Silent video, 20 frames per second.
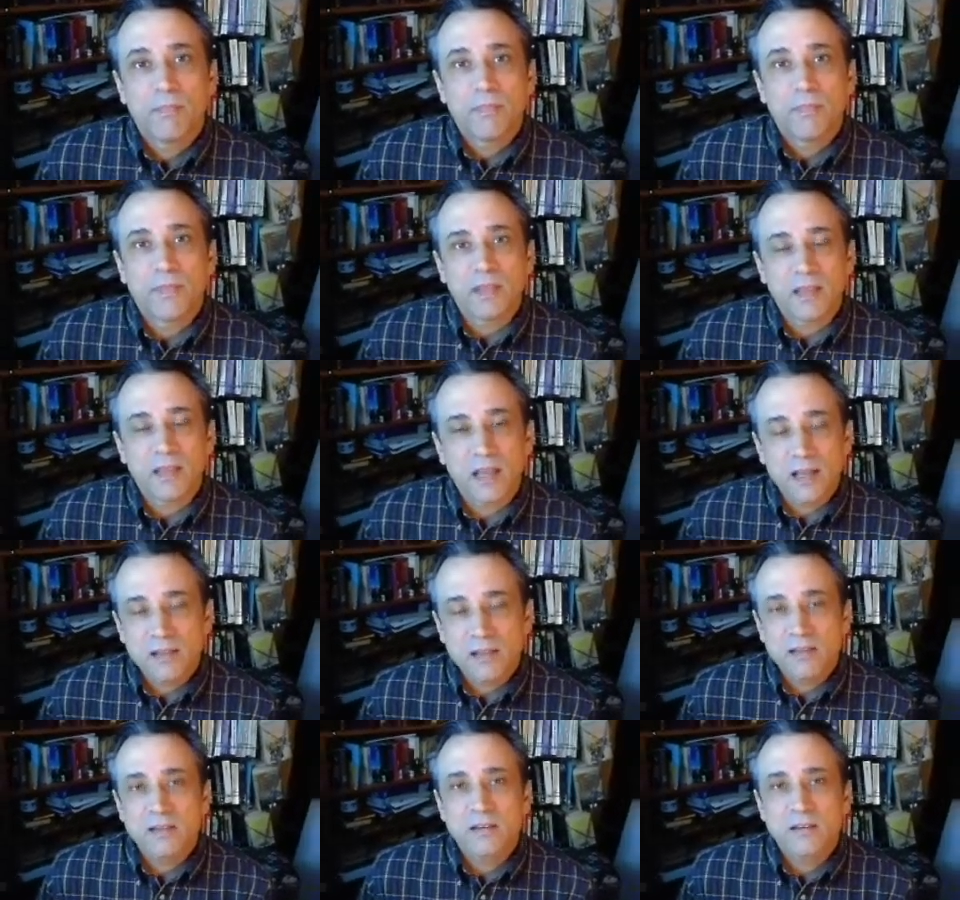The
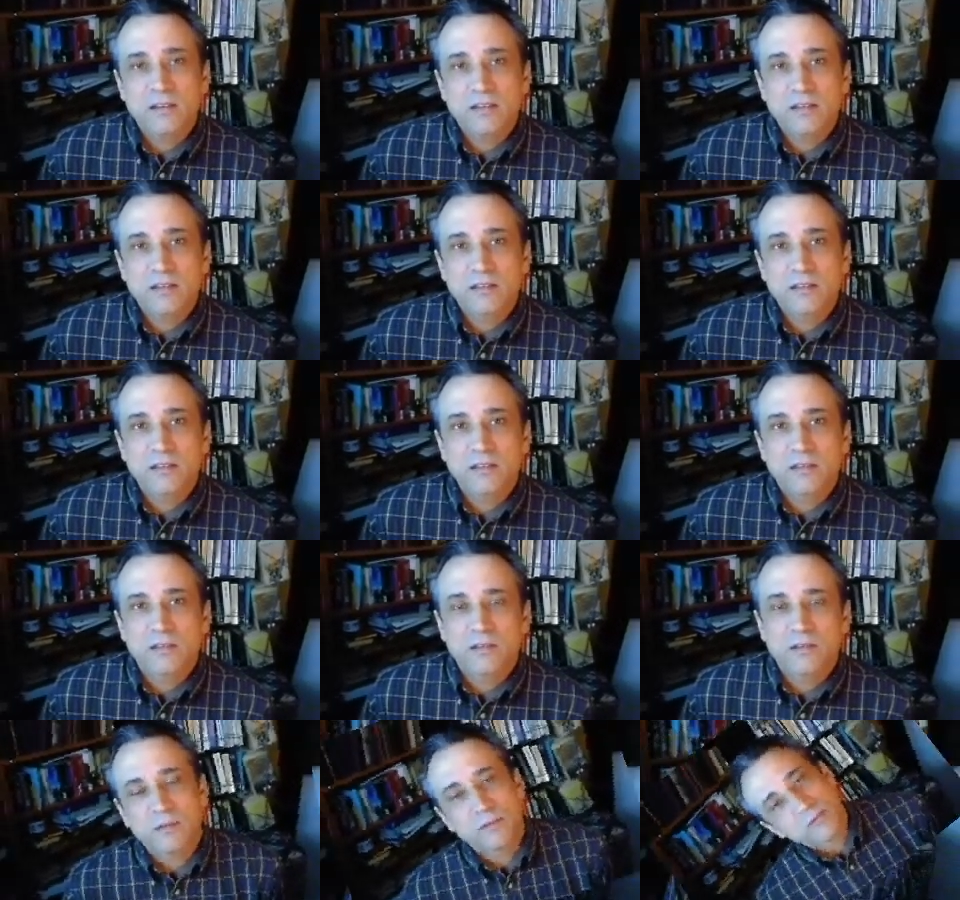atheist's
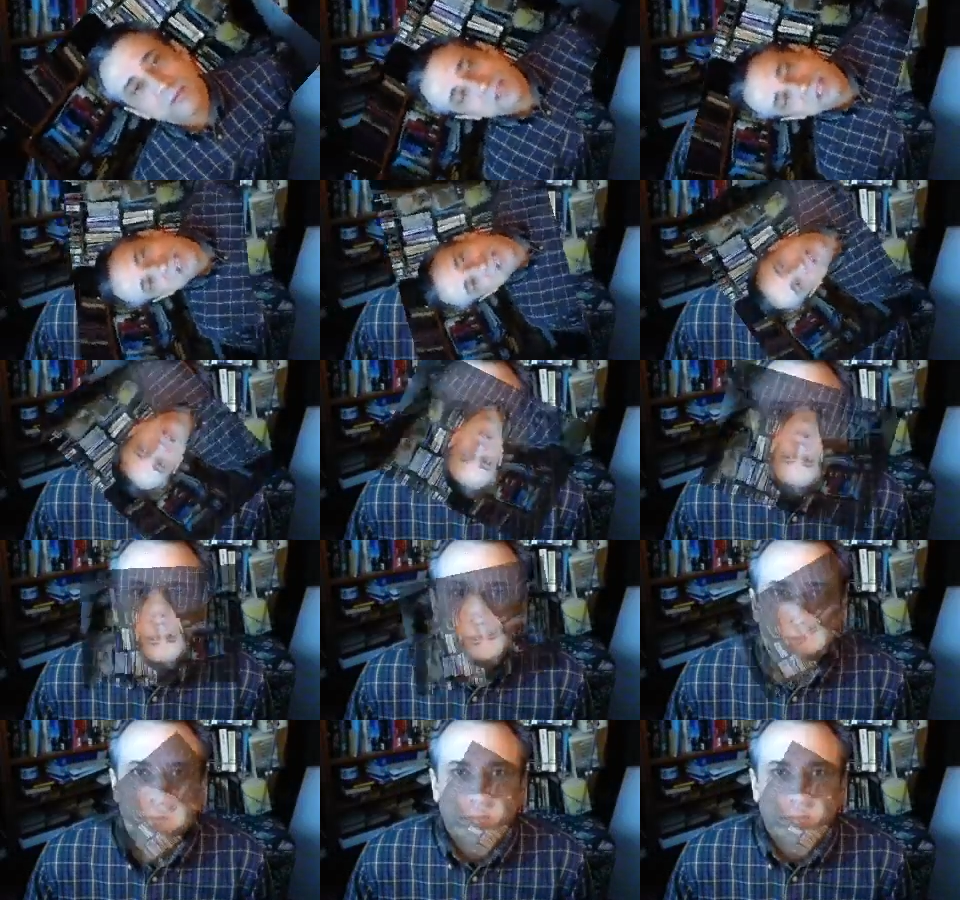religion.